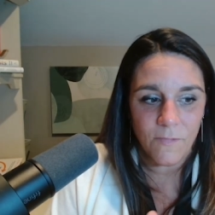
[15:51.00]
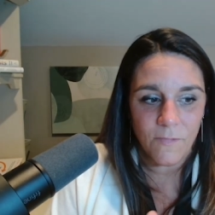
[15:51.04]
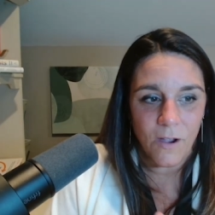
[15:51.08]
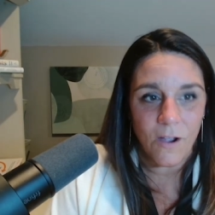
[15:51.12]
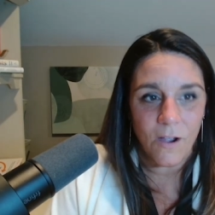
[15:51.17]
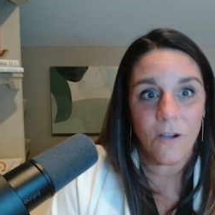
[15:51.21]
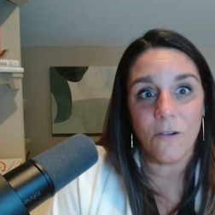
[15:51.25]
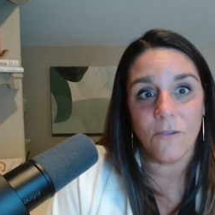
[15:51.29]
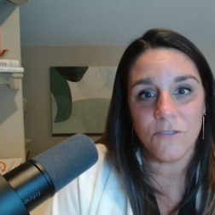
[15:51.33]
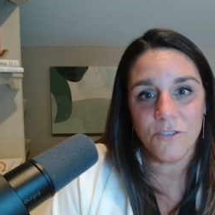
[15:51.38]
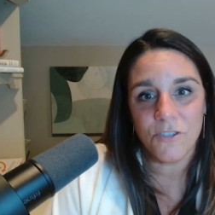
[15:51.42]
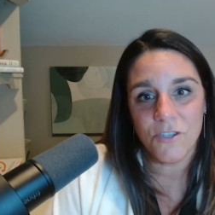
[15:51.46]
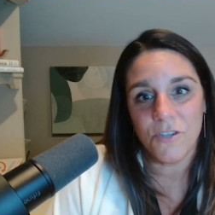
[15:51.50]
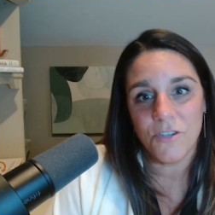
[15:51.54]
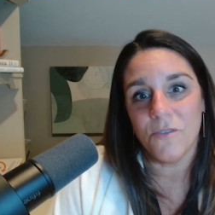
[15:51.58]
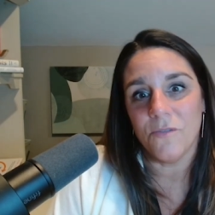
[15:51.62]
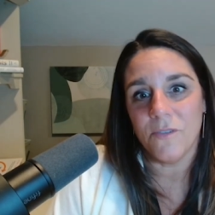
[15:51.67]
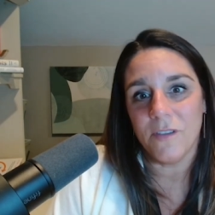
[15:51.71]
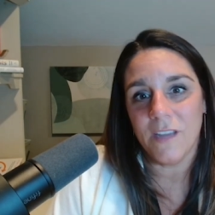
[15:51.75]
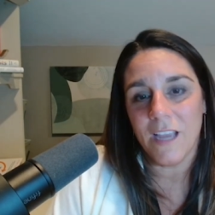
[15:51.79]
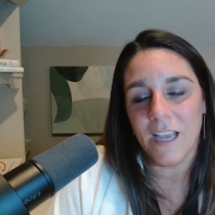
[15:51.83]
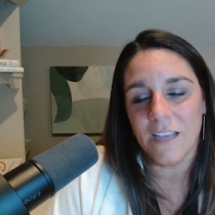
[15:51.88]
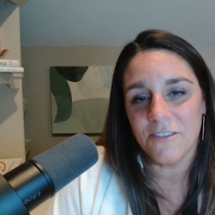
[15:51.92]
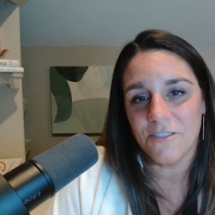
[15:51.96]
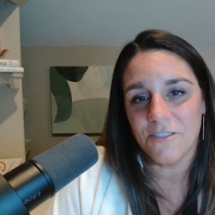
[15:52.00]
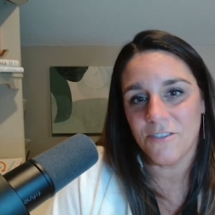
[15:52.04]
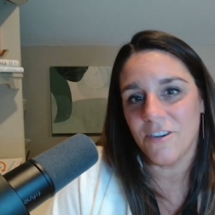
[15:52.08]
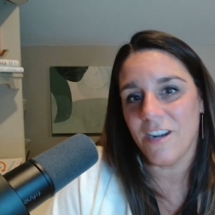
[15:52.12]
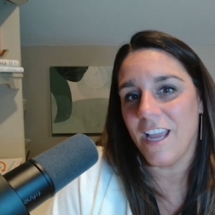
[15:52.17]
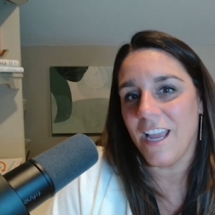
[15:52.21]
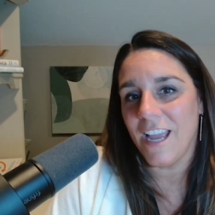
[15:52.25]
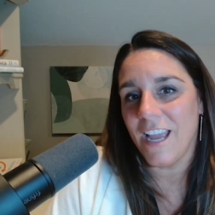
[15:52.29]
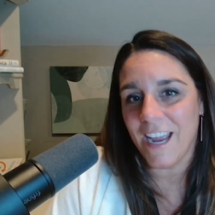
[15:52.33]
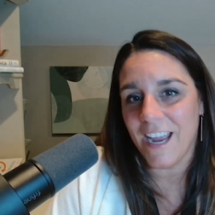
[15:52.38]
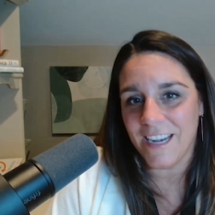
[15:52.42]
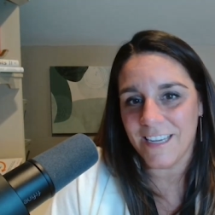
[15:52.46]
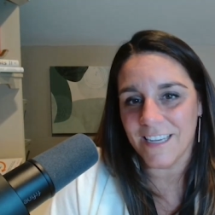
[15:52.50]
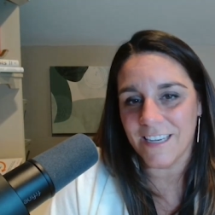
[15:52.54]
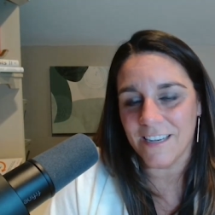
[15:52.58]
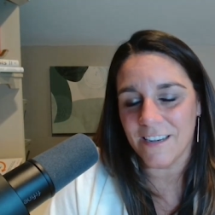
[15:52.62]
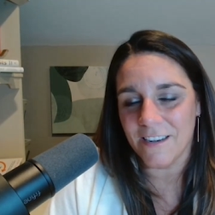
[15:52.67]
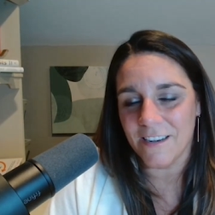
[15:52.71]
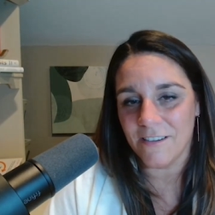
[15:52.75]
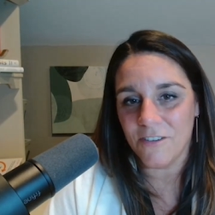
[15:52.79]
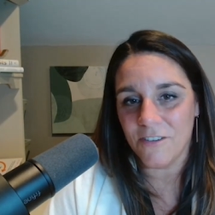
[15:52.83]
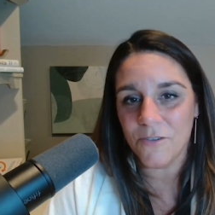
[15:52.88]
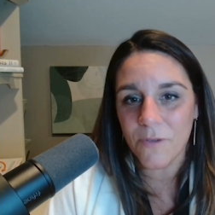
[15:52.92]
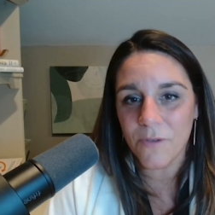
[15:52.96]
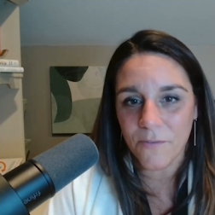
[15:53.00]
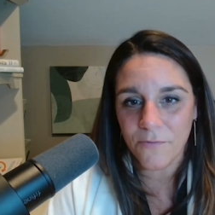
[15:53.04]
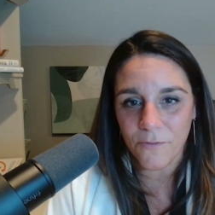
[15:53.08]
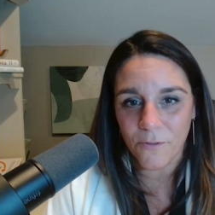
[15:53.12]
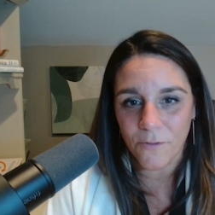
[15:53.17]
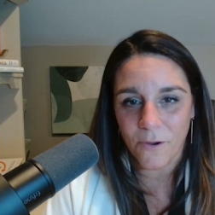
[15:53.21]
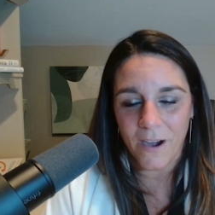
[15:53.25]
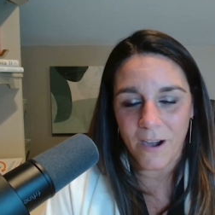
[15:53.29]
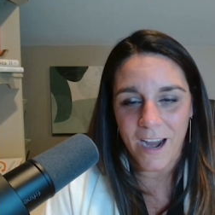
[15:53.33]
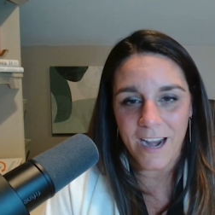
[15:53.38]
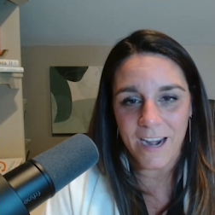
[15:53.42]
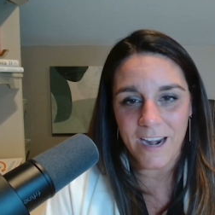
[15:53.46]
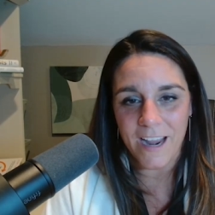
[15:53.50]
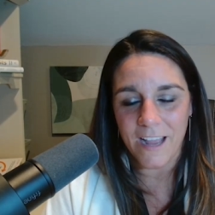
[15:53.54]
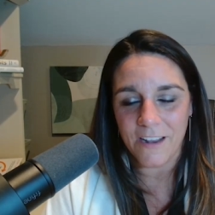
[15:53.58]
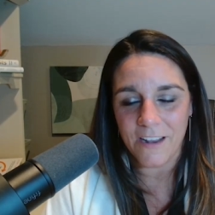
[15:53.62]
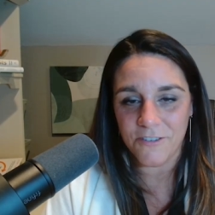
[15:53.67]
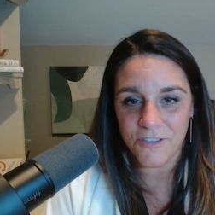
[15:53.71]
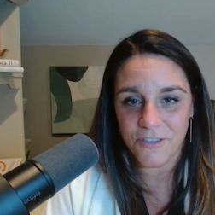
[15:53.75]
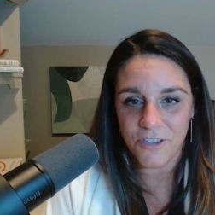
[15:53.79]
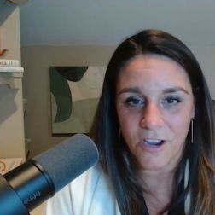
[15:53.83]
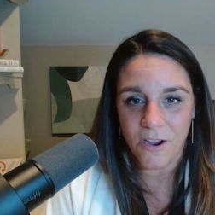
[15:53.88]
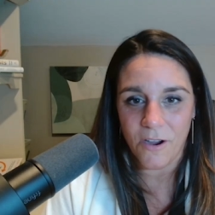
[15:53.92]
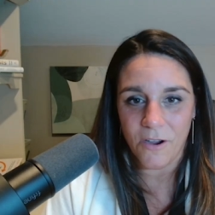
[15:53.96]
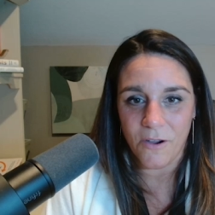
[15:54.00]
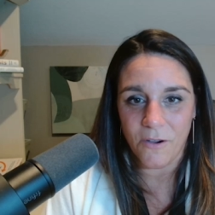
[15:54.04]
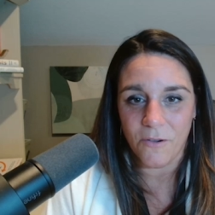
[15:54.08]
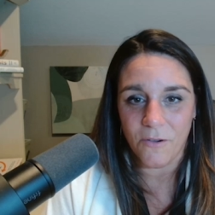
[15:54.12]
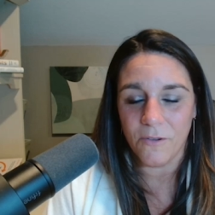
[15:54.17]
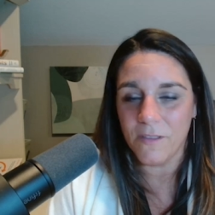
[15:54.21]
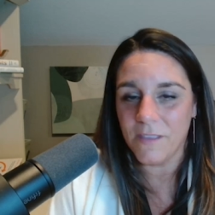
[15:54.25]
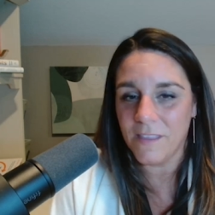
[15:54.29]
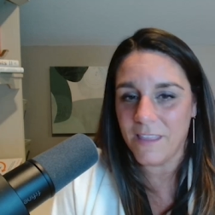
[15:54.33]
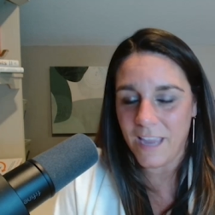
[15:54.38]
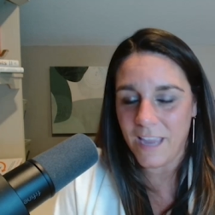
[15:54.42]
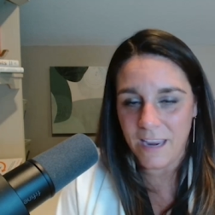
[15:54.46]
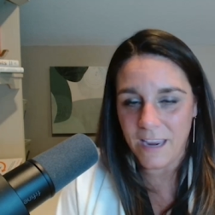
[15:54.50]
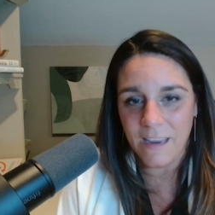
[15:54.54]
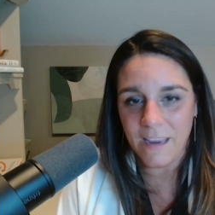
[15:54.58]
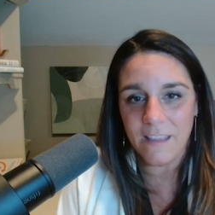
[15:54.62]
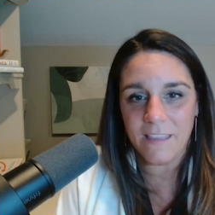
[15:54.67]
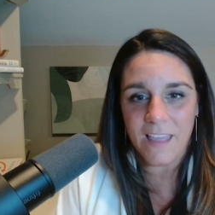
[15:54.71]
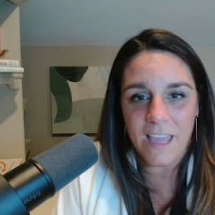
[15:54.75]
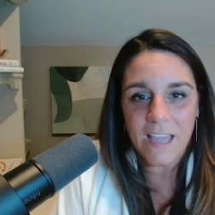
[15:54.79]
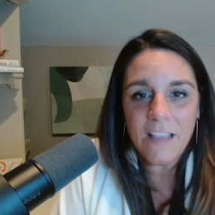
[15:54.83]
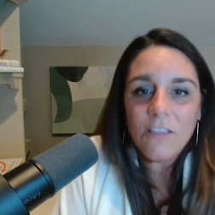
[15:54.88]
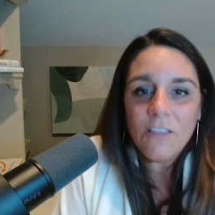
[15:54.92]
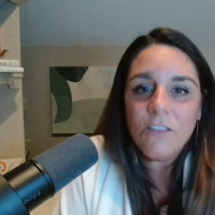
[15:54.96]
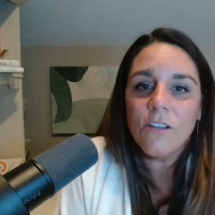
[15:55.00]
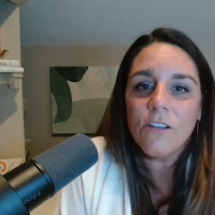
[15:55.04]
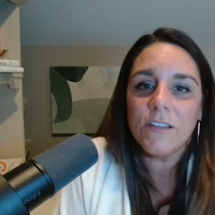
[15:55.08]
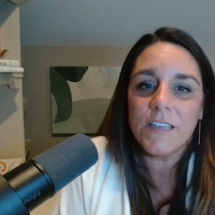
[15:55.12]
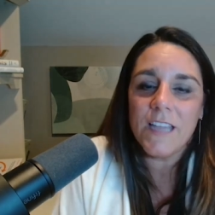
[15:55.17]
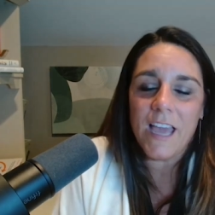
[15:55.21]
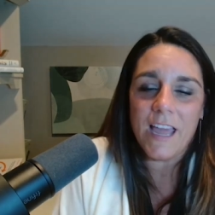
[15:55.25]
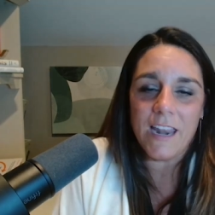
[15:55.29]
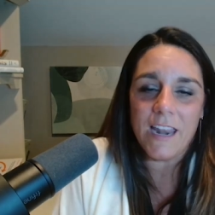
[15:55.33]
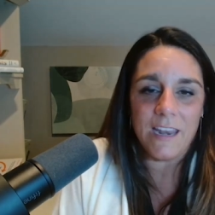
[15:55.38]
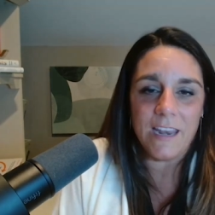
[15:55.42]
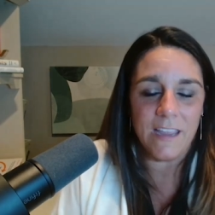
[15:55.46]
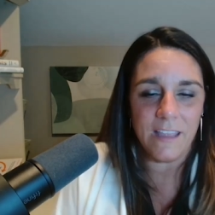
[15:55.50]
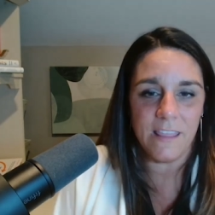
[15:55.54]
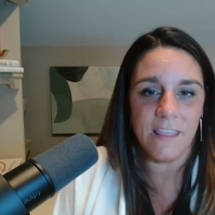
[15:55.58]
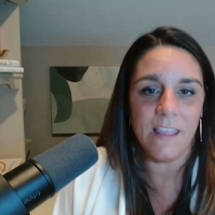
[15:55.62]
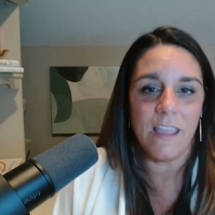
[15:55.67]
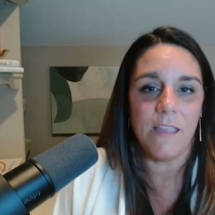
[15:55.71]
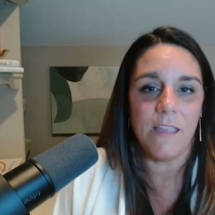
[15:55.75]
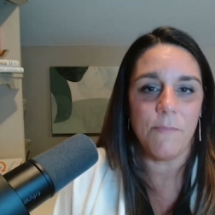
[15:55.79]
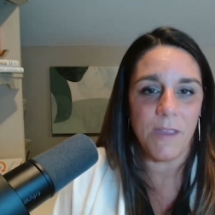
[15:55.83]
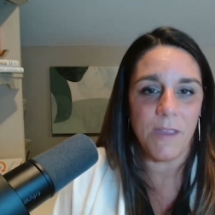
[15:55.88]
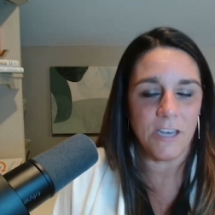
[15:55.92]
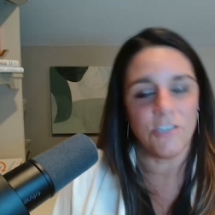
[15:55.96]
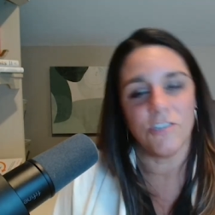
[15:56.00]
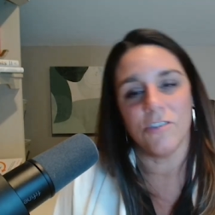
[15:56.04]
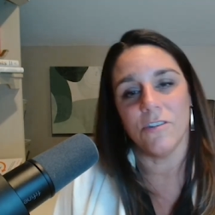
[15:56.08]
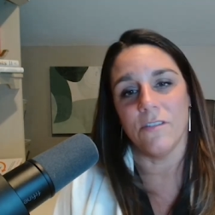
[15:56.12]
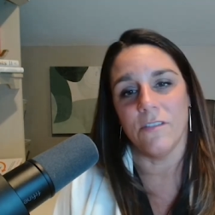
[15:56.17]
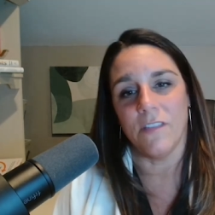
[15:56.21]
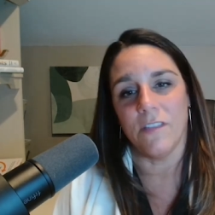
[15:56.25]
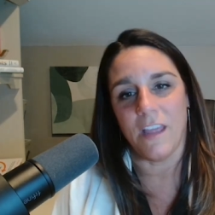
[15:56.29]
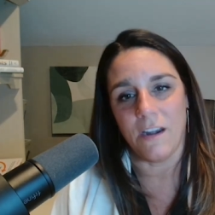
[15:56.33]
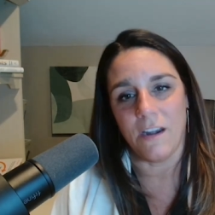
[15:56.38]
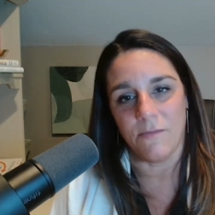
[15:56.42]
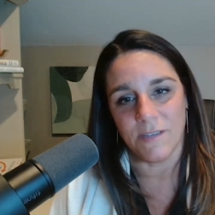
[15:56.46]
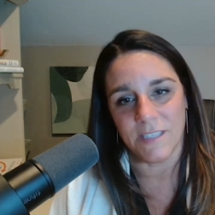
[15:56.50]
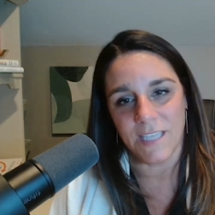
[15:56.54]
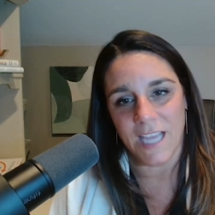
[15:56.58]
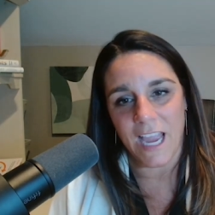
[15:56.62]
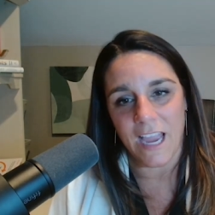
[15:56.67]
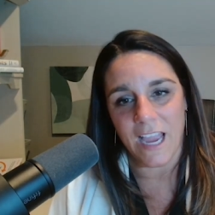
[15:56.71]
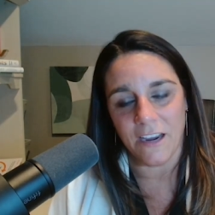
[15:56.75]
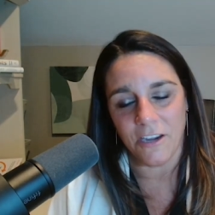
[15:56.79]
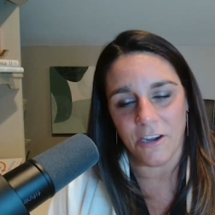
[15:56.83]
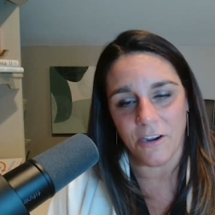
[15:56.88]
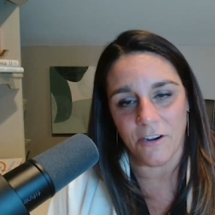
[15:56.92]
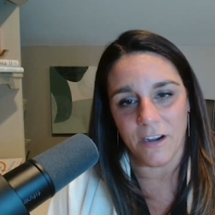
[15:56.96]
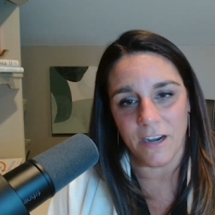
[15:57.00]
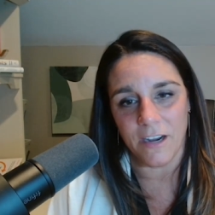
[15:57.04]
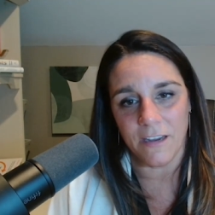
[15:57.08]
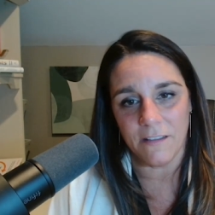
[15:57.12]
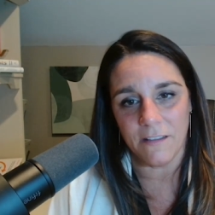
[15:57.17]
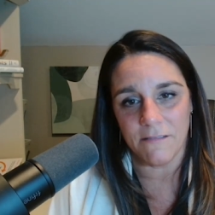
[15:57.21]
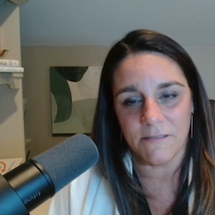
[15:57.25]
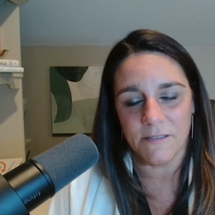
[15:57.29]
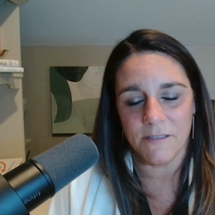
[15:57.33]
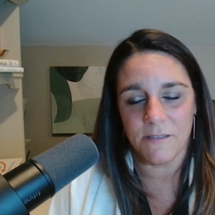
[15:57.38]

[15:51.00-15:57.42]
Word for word: oh shoot, yesterday I didn't yeah. do a fluoride on Joe. They they looked at it and they made sure that it was accurate.